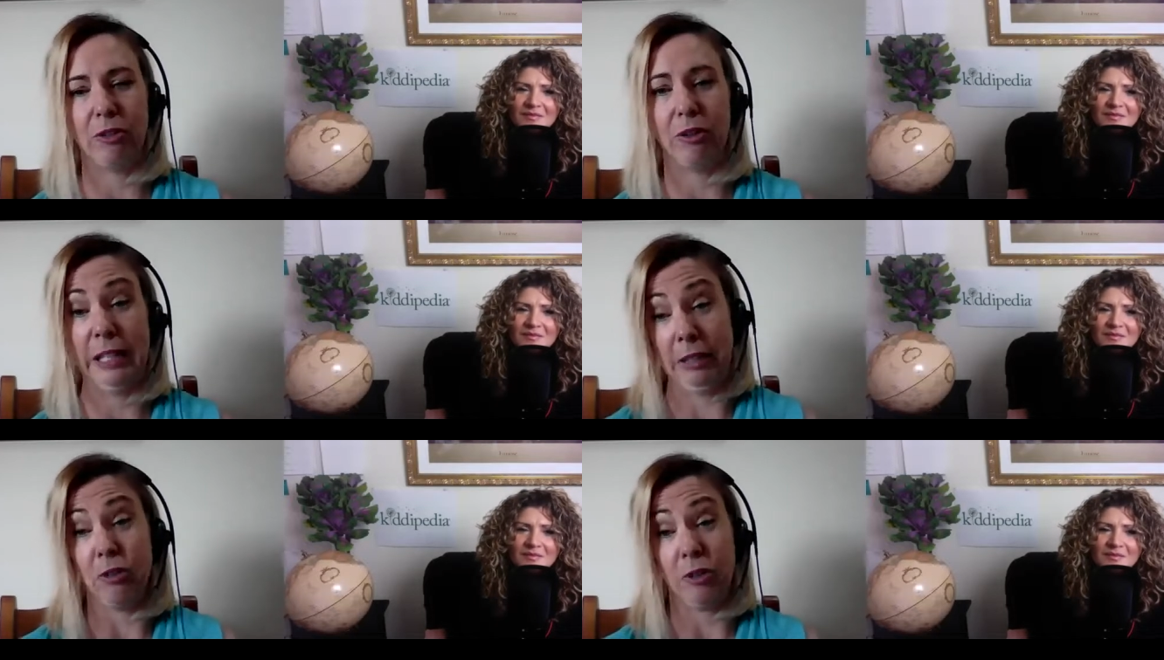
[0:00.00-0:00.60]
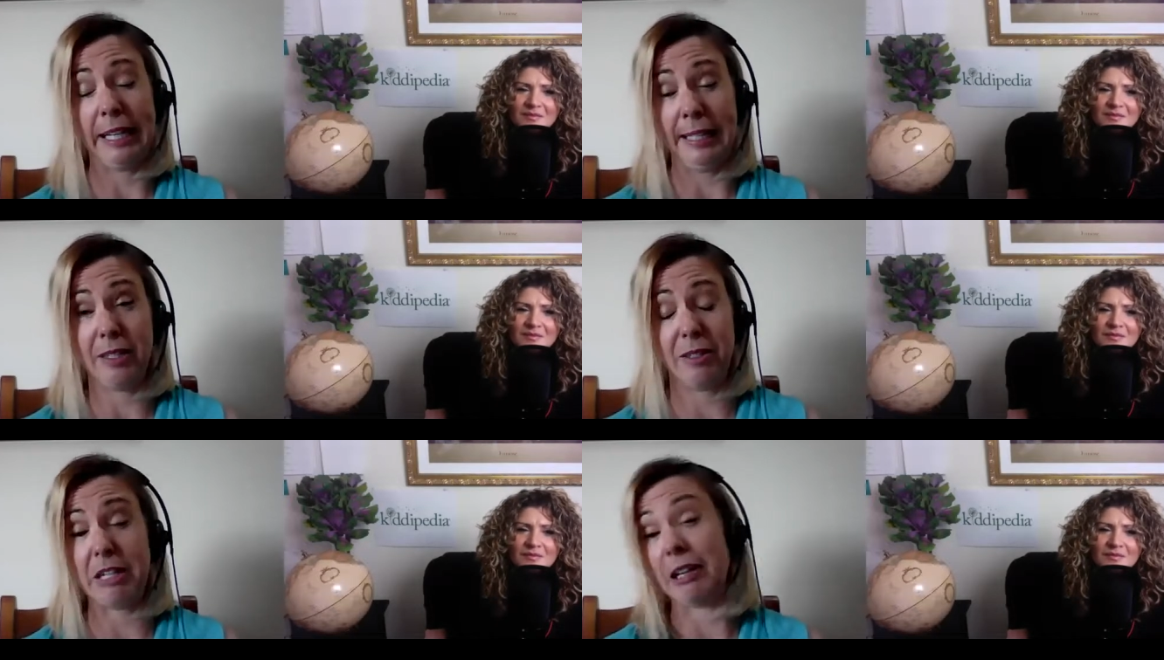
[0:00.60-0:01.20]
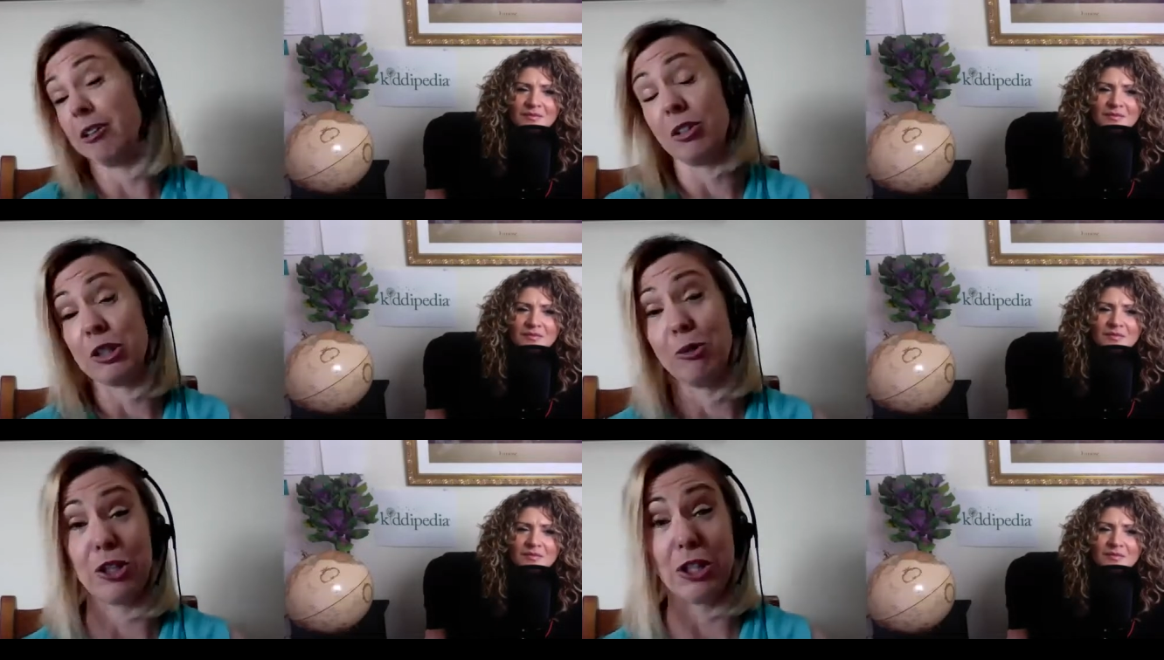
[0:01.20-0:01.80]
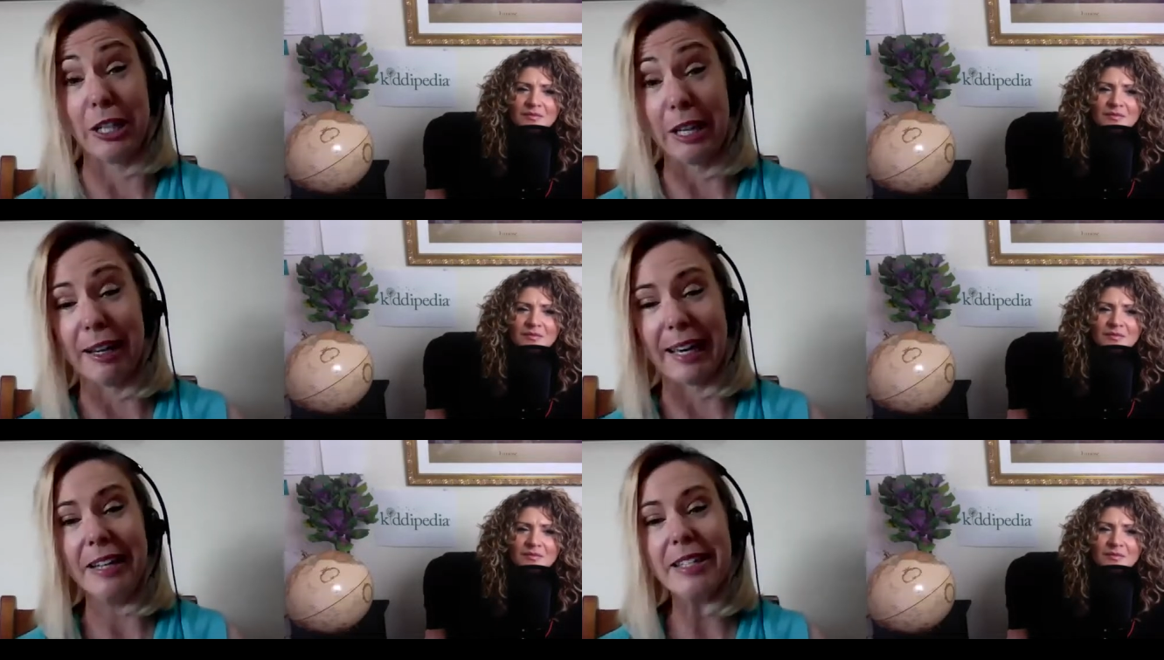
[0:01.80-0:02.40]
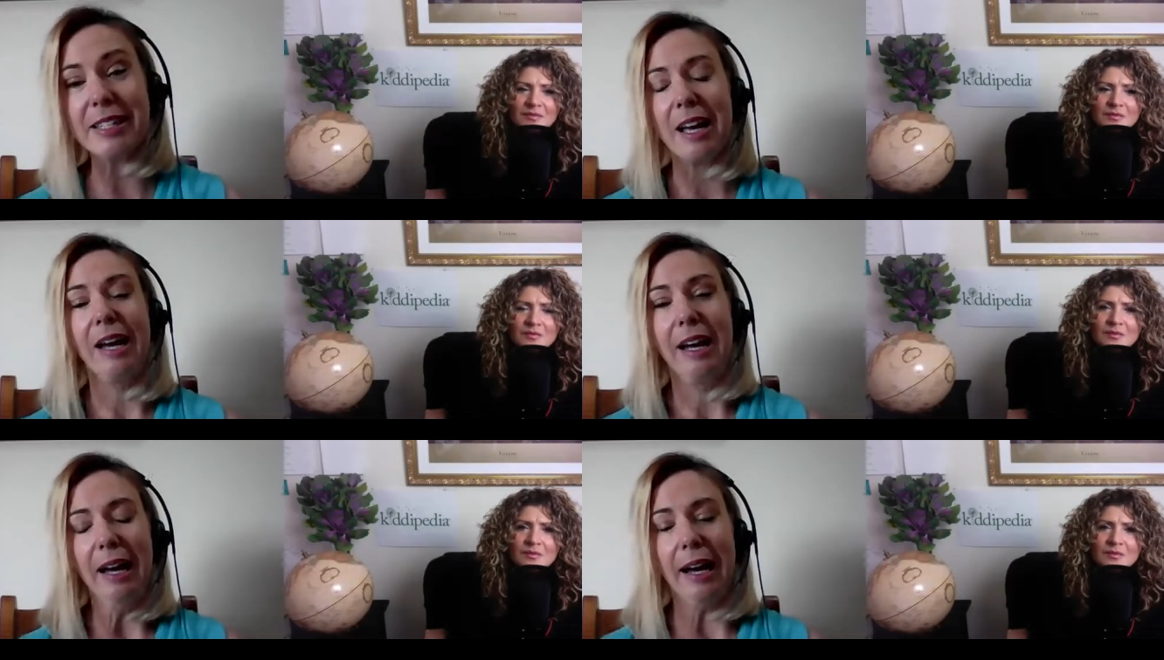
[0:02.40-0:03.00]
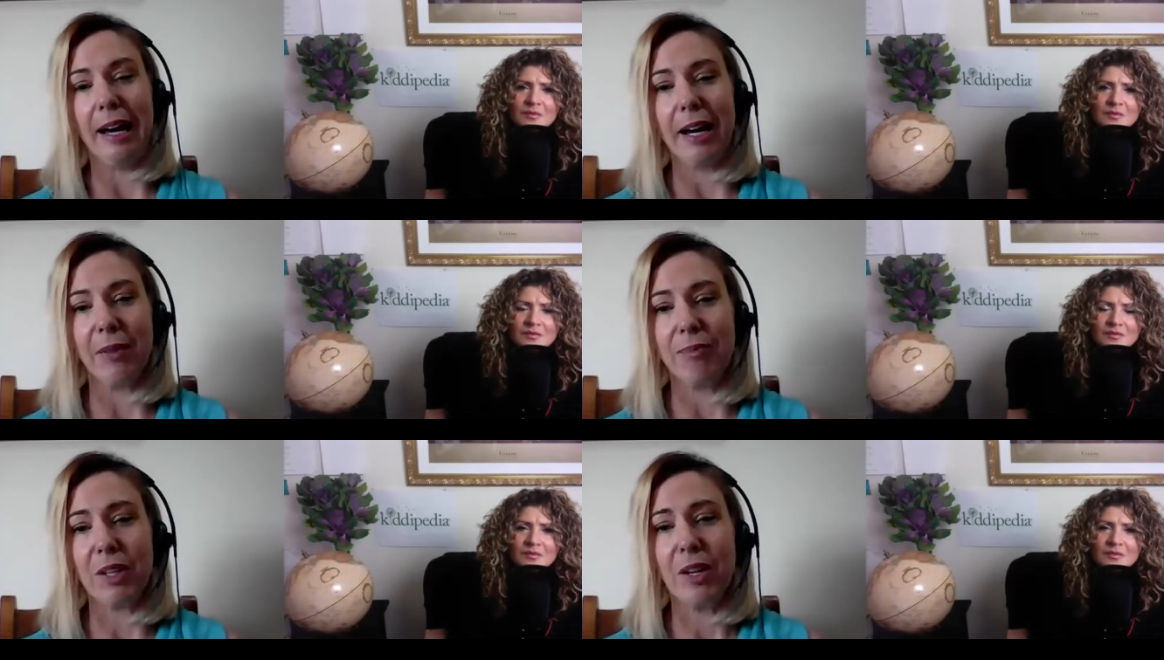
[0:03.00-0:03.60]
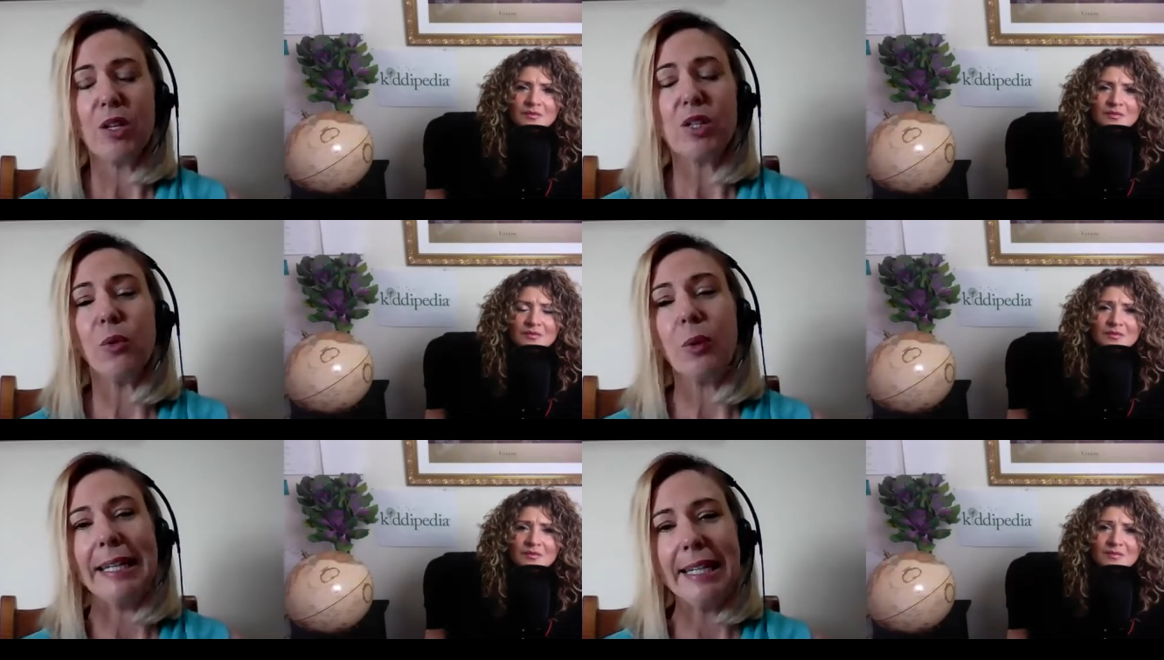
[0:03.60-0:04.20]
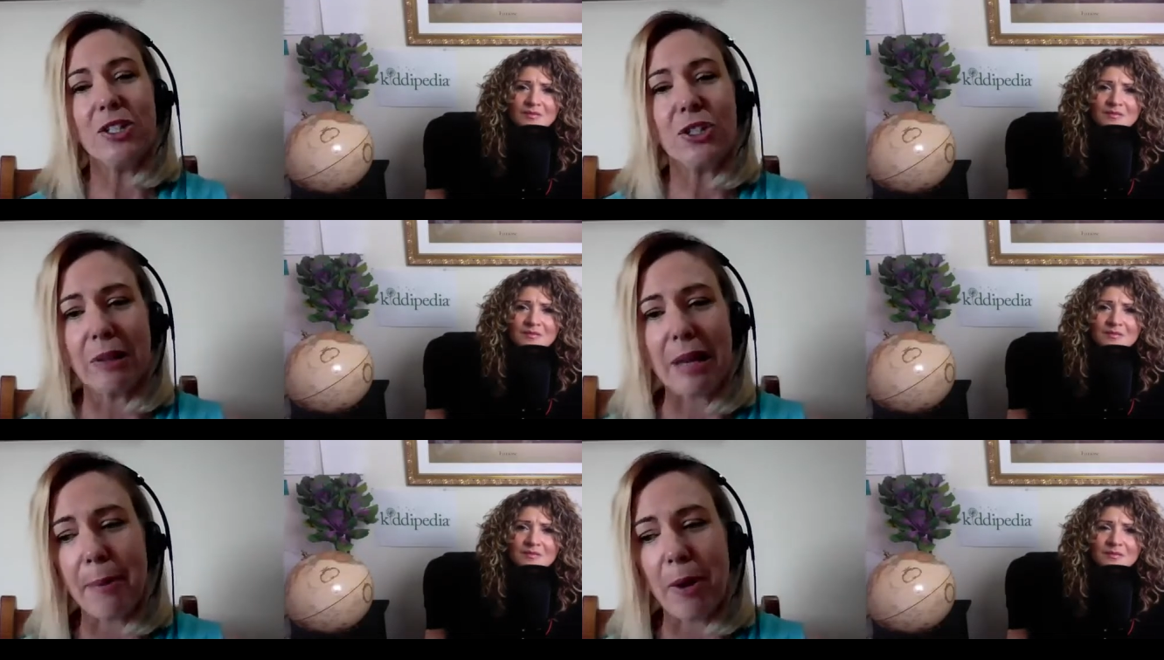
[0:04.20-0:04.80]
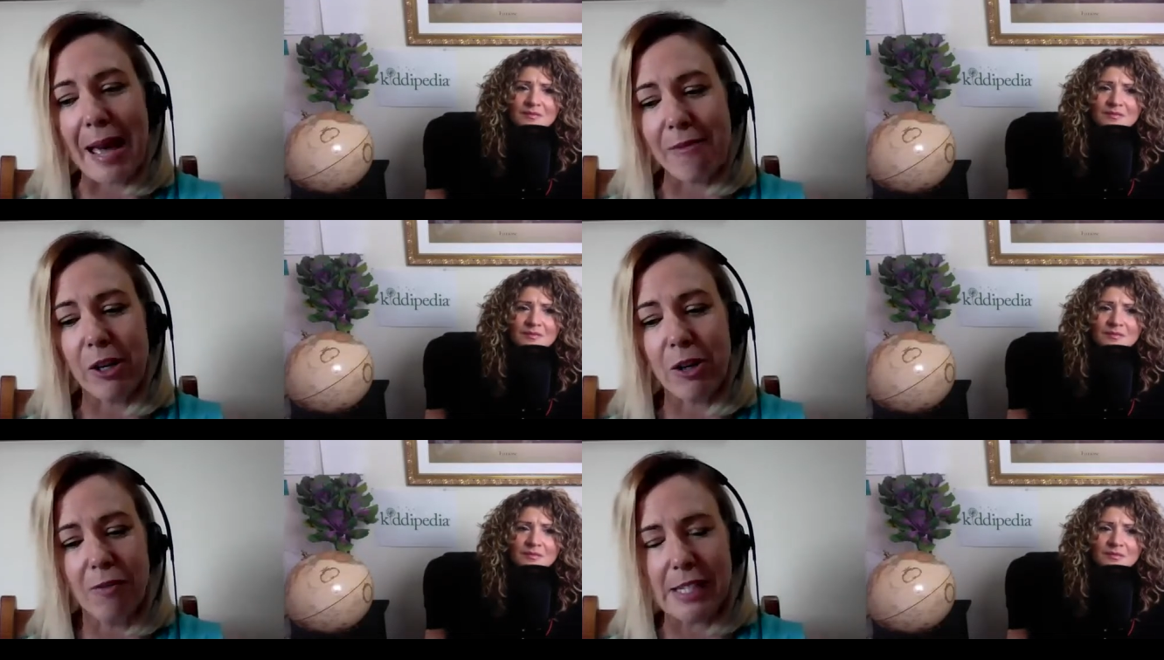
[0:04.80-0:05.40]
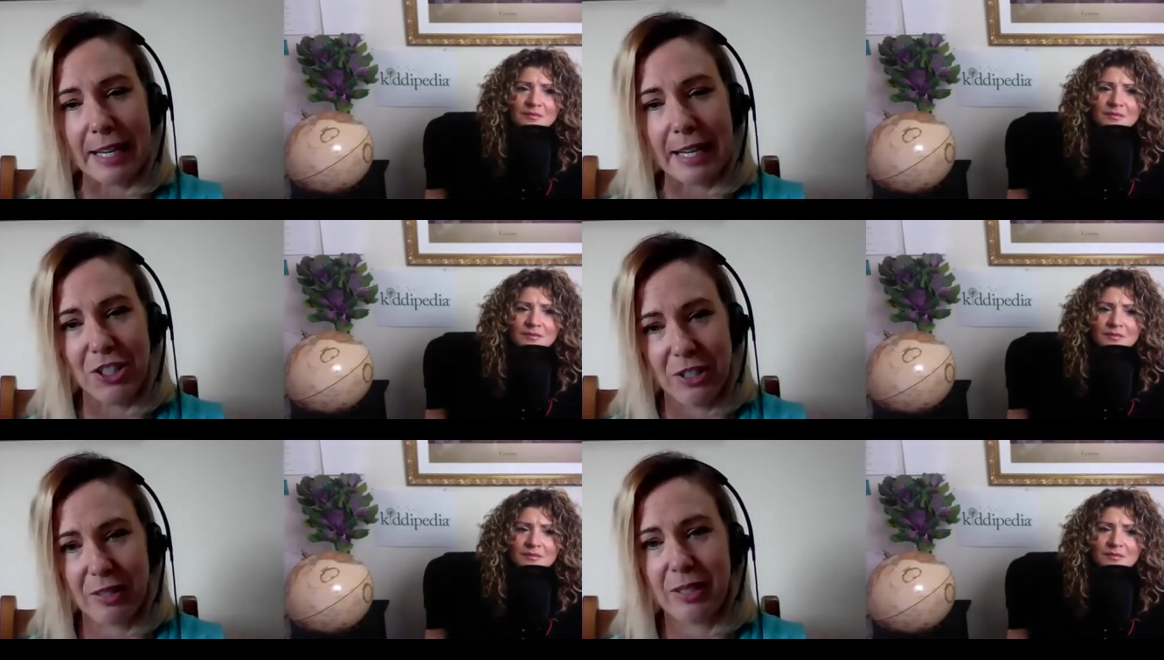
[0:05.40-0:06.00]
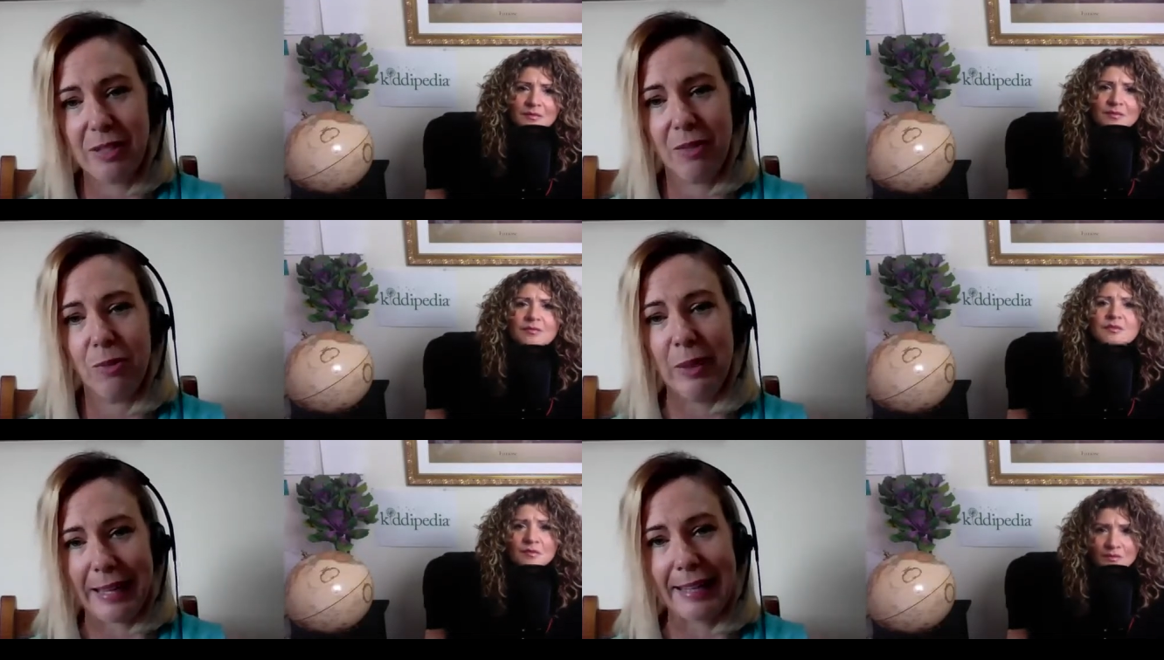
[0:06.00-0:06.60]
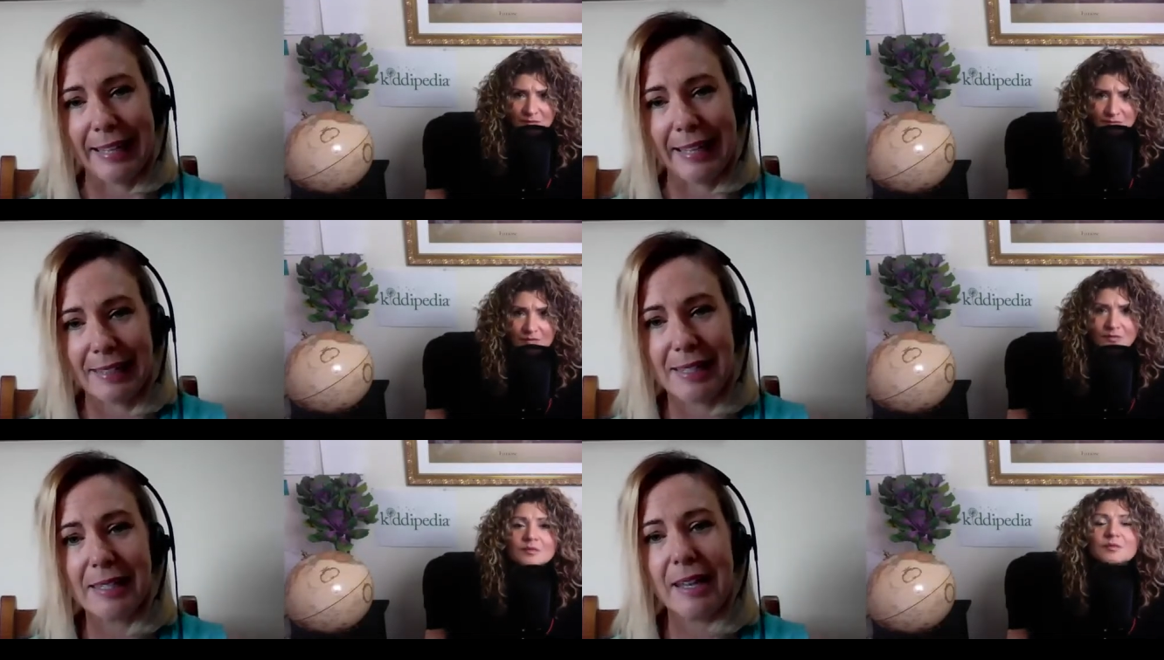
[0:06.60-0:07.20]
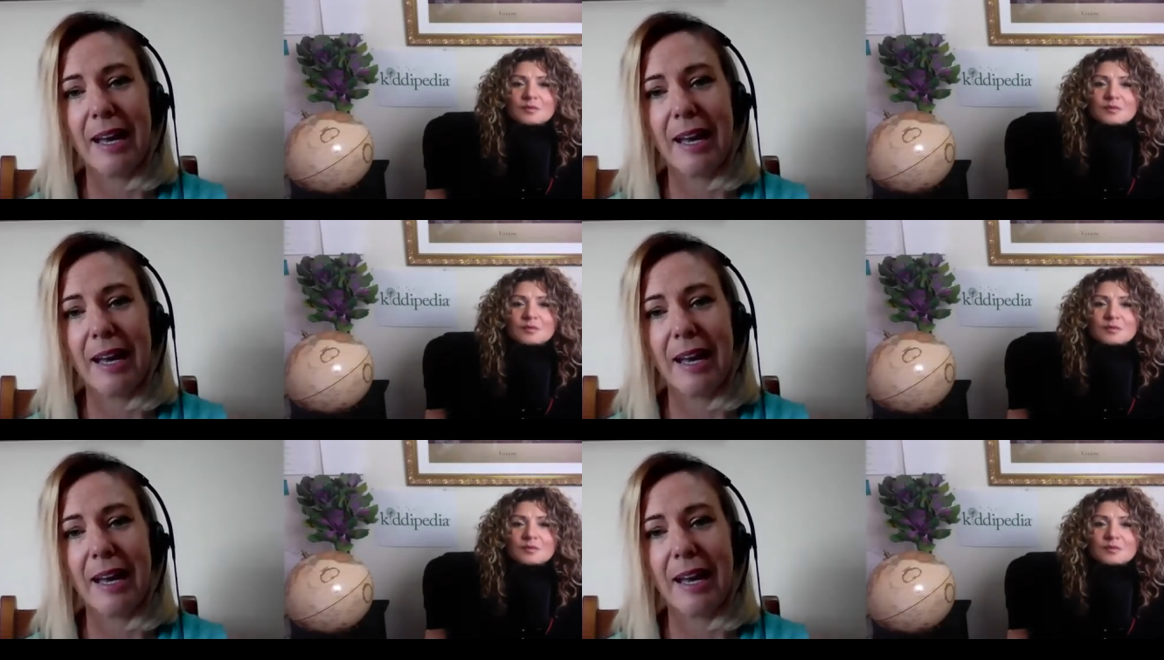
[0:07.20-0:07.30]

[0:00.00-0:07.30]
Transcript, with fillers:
Speaker 1: in your kids' technological journey, I guess. Mm. Um, so we need to do that by having conversations with our kids.